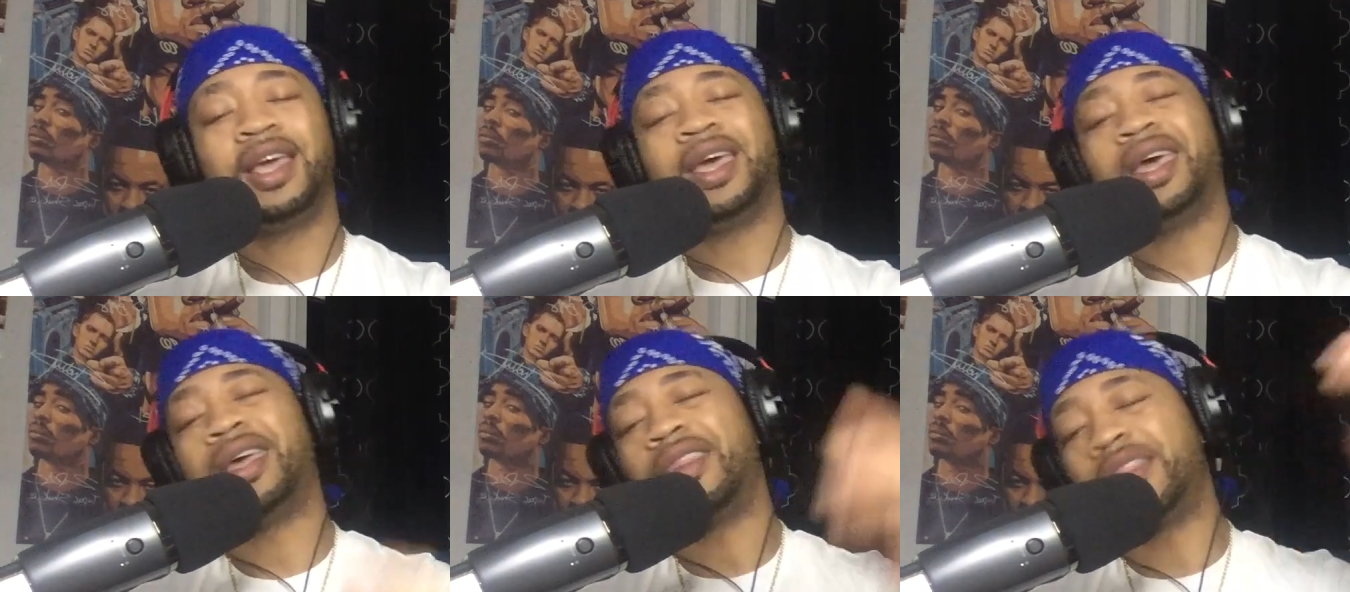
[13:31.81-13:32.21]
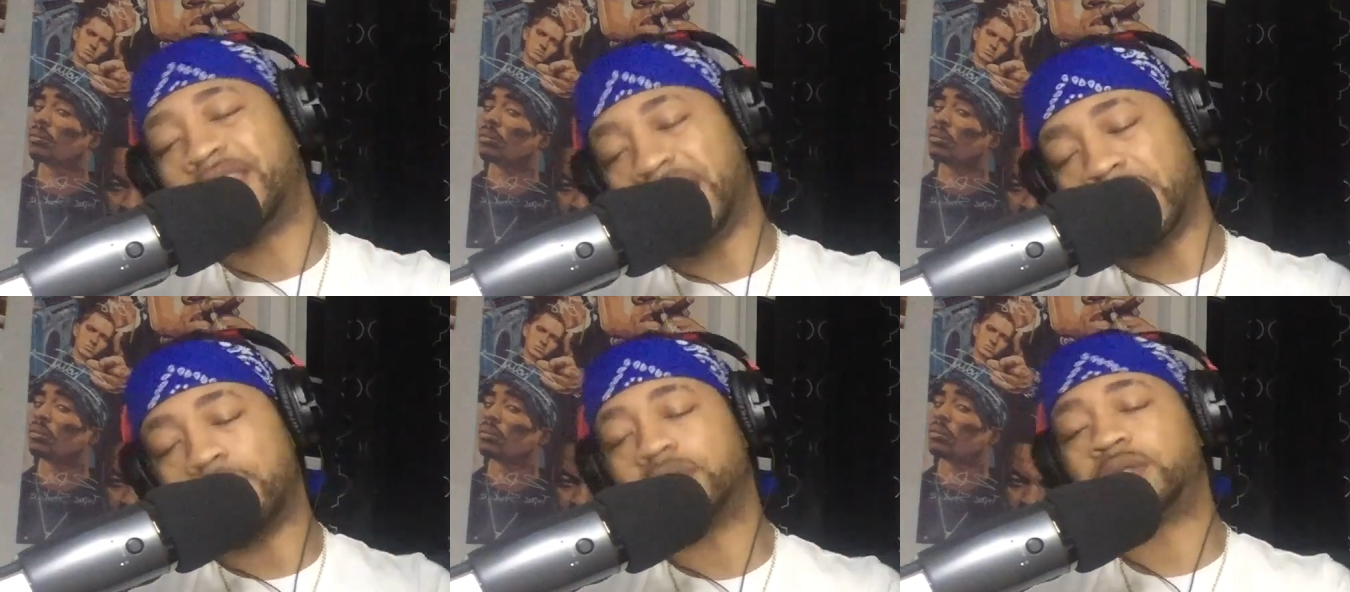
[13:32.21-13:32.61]
Speaker 1: And
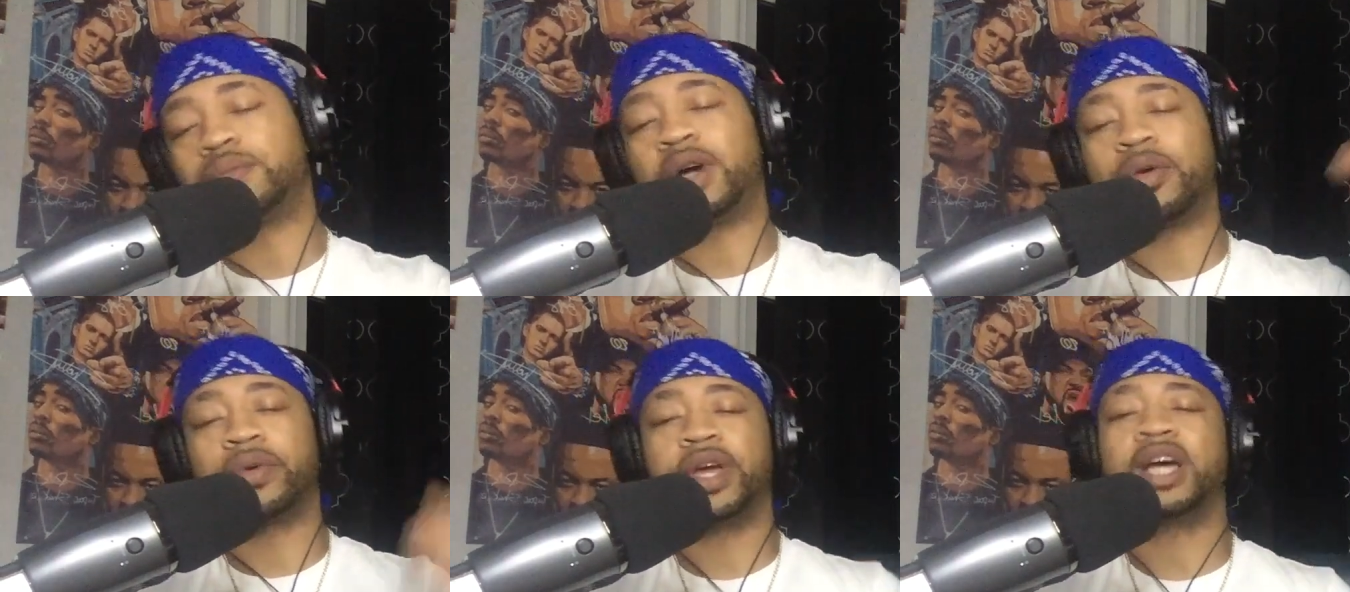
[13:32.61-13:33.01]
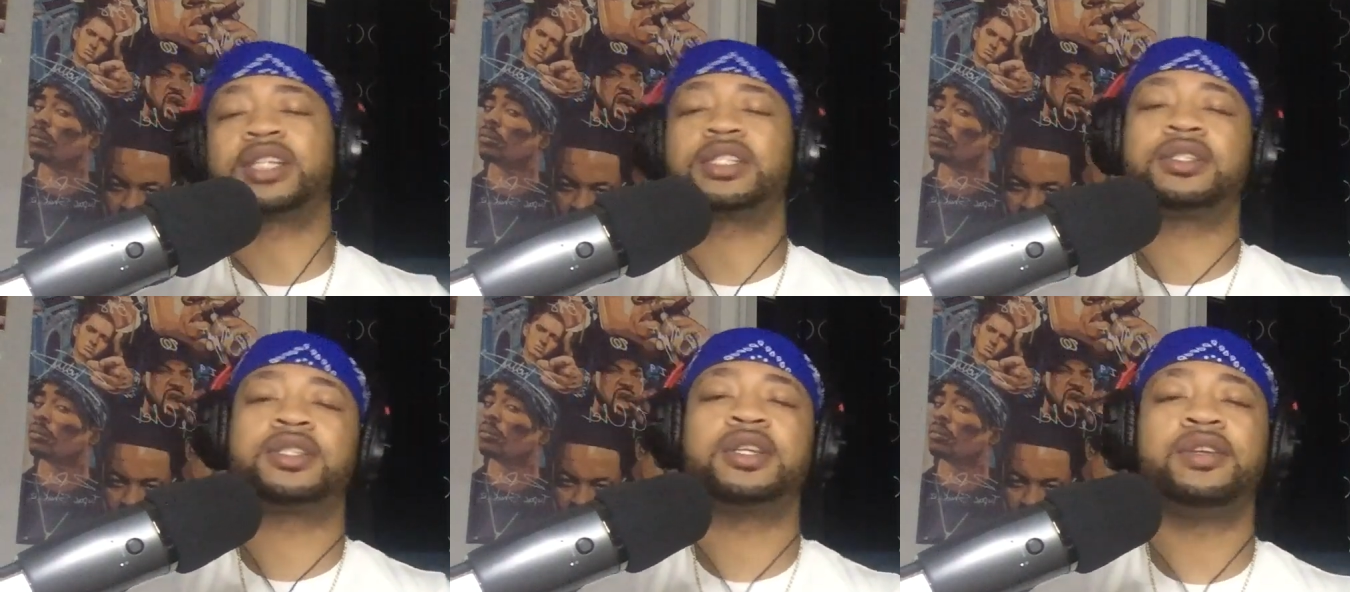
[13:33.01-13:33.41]
that was my reaction
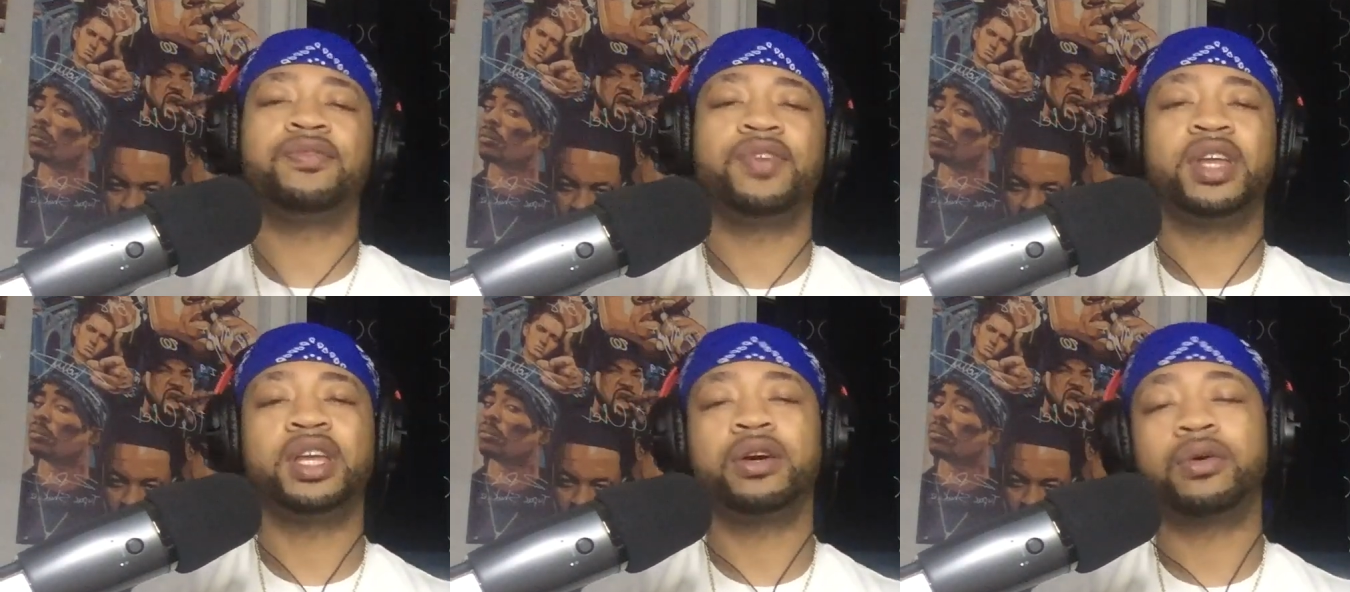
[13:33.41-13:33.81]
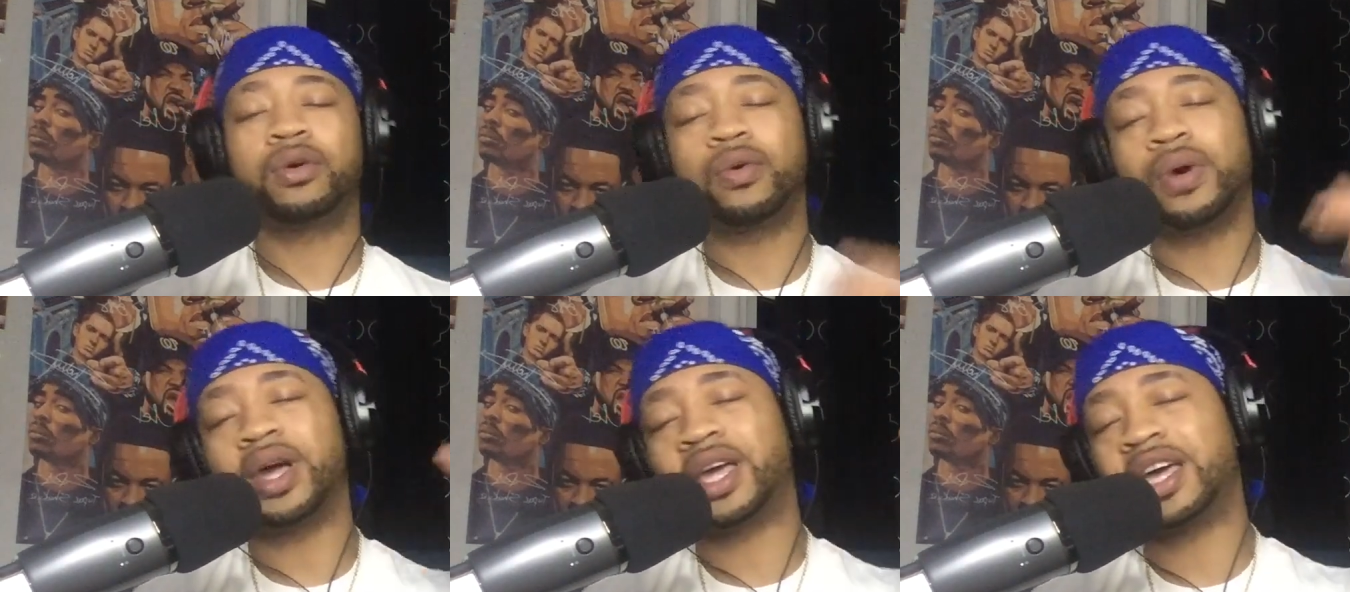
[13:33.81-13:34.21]
to the video. Go
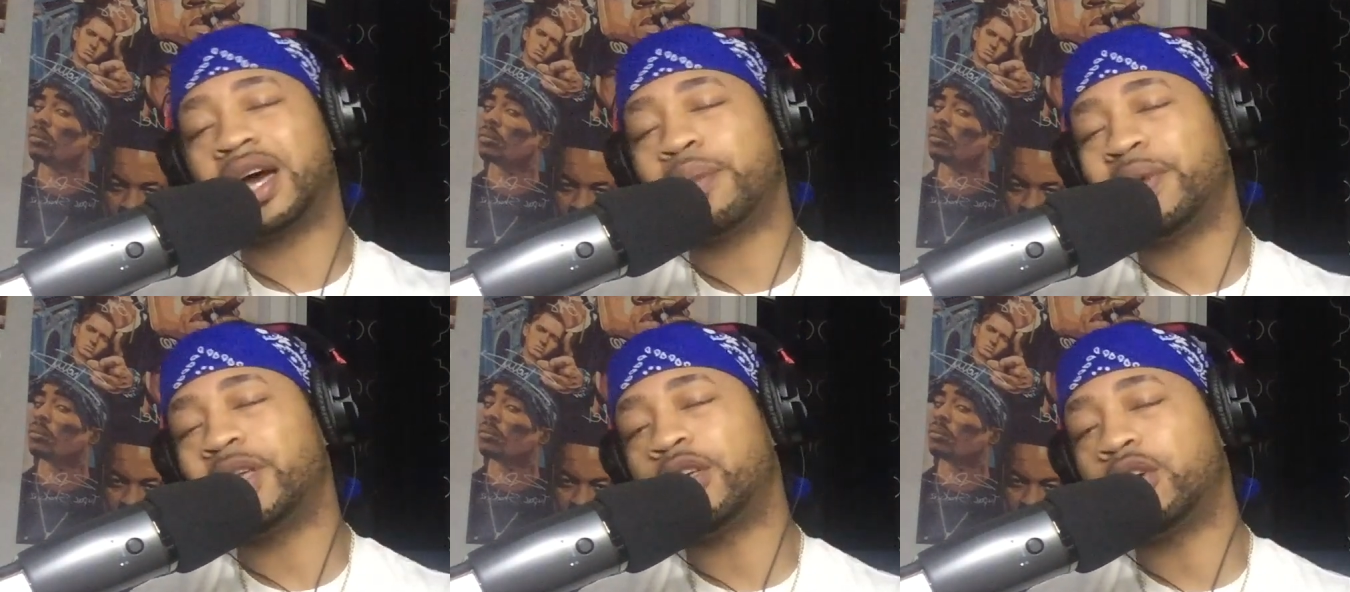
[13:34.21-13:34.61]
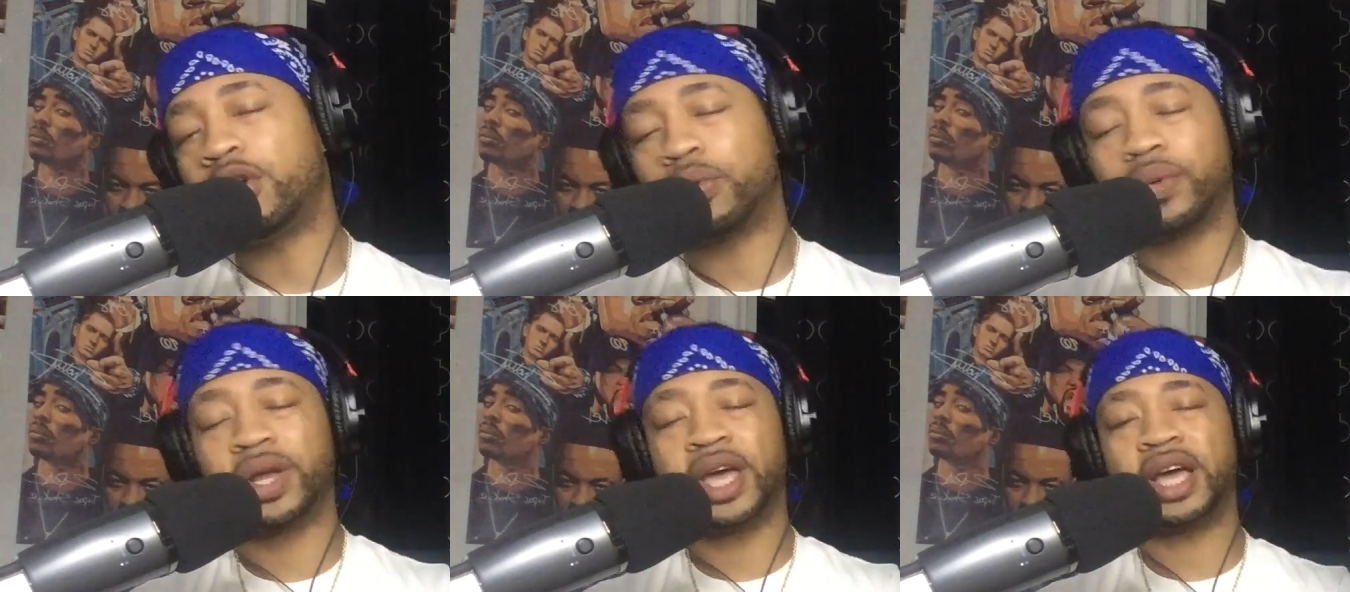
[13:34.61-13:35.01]
ahead and comment your
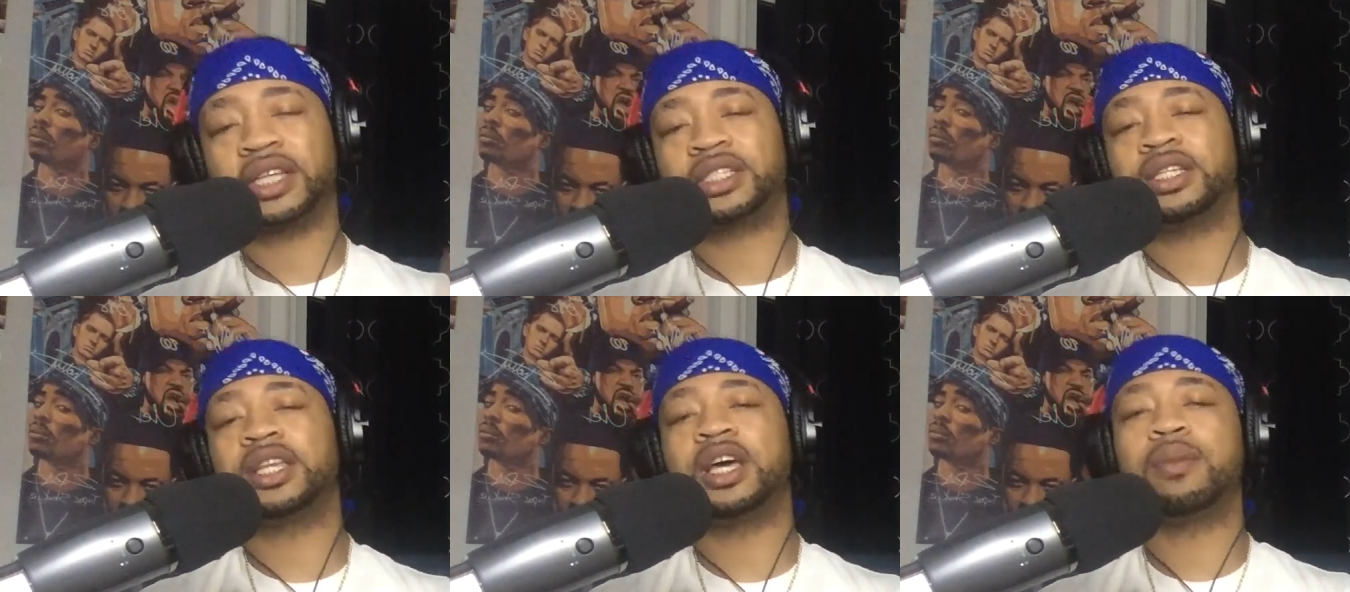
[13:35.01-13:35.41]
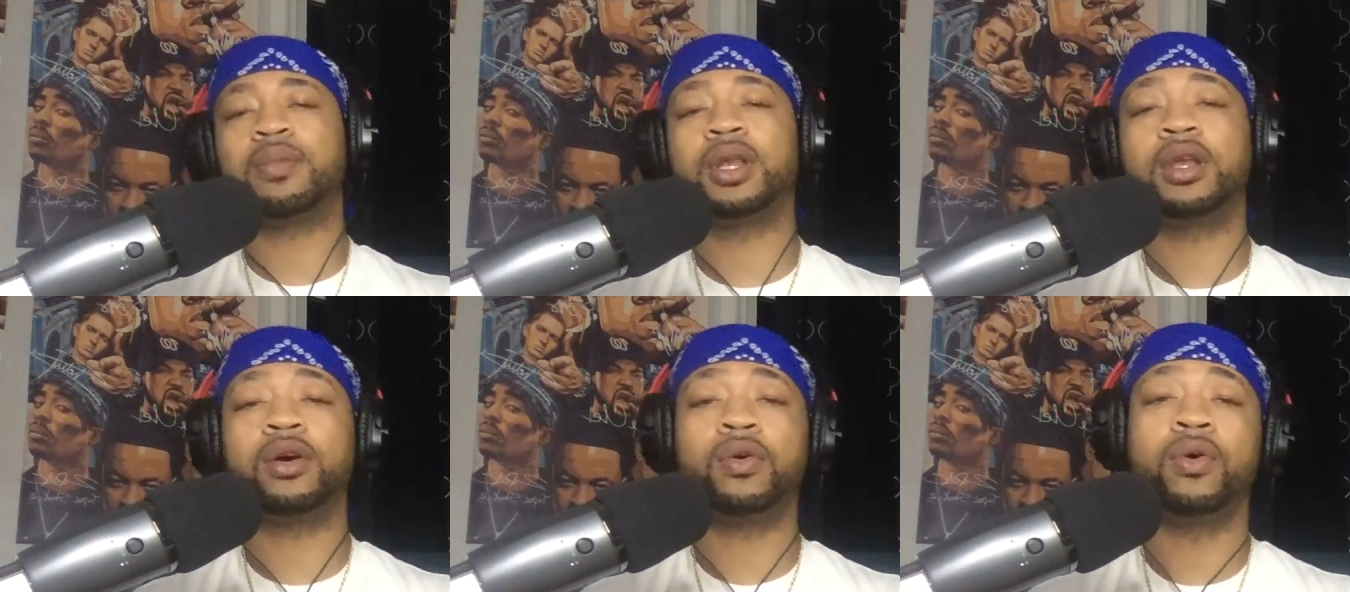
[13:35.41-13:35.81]
reaction down
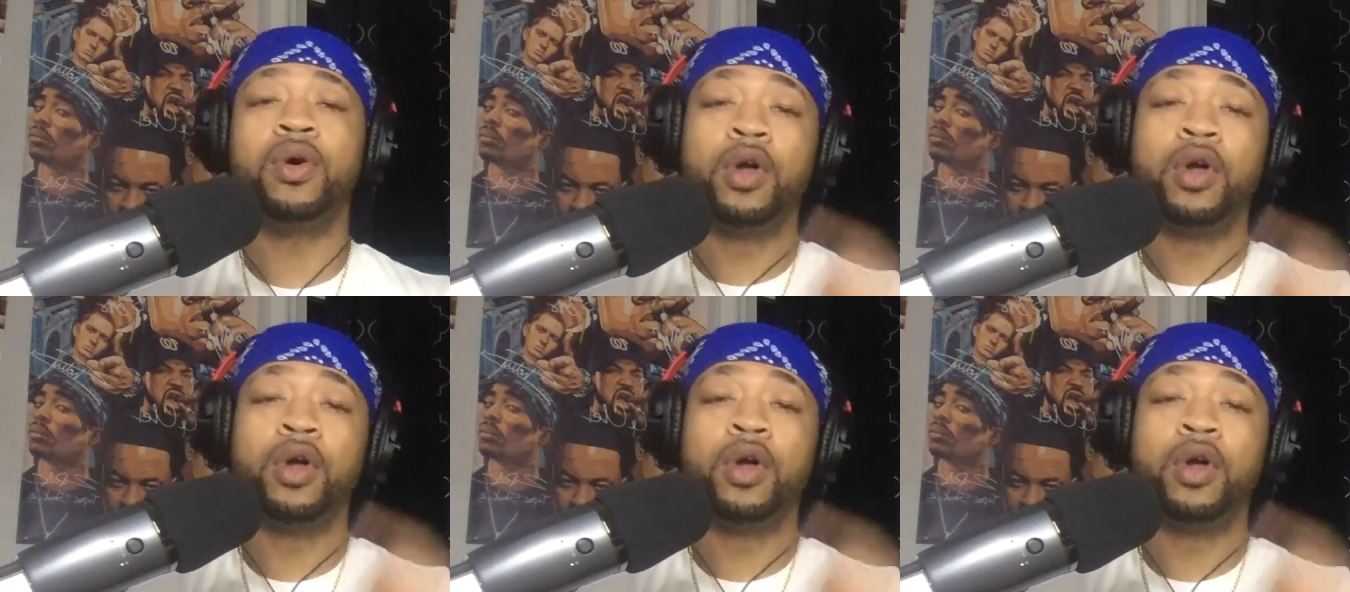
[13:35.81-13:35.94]
below.